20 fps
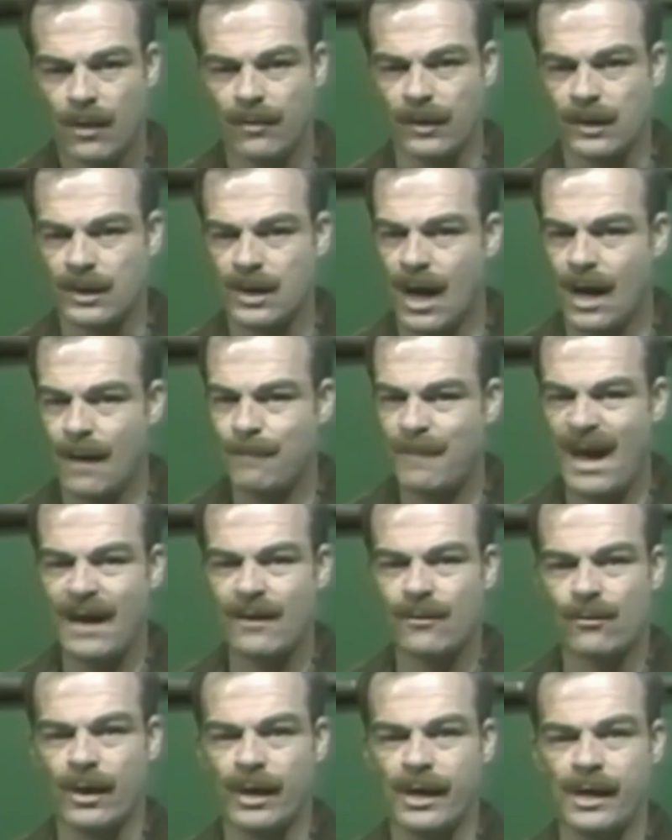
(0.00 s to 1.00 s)
The
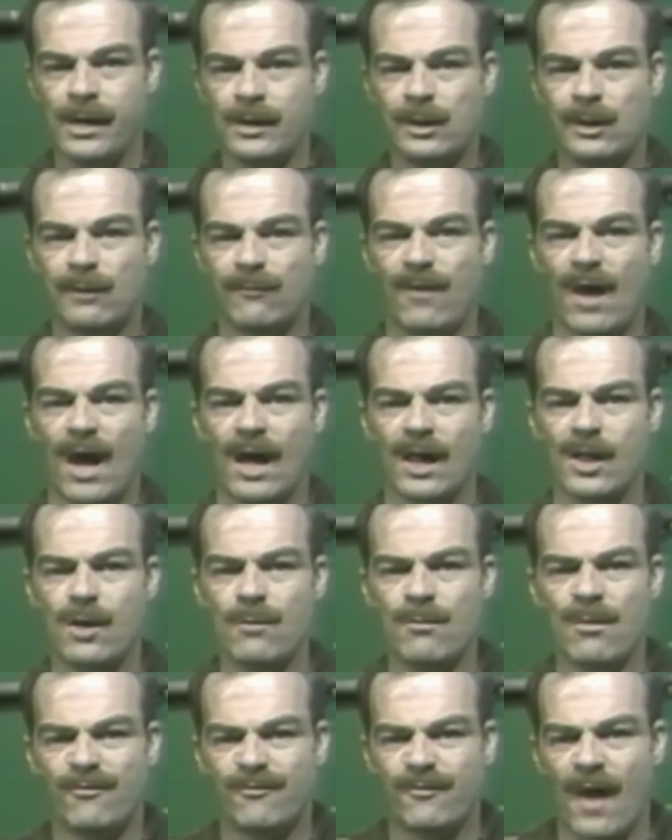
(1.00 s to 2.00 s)
combat range
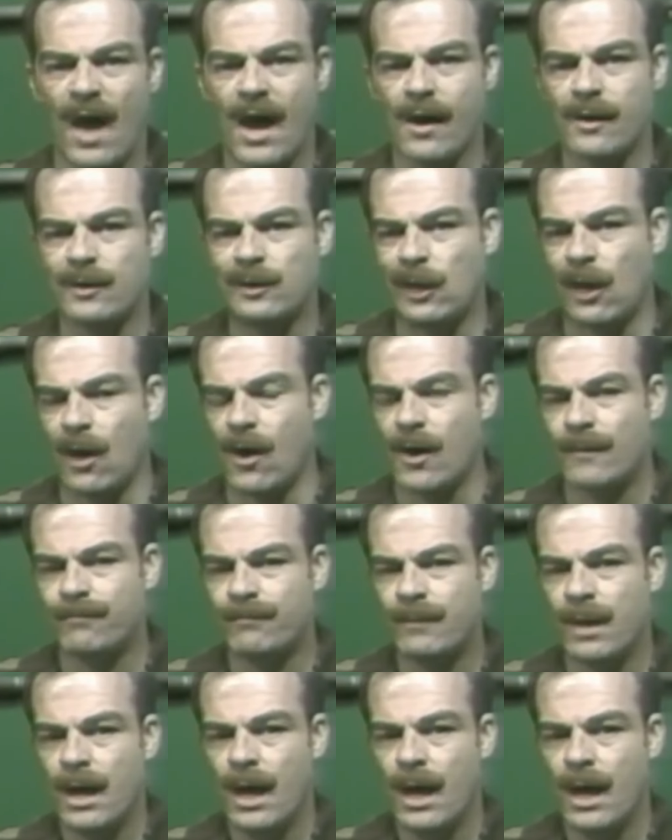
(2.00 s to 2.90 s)
volume of fire chart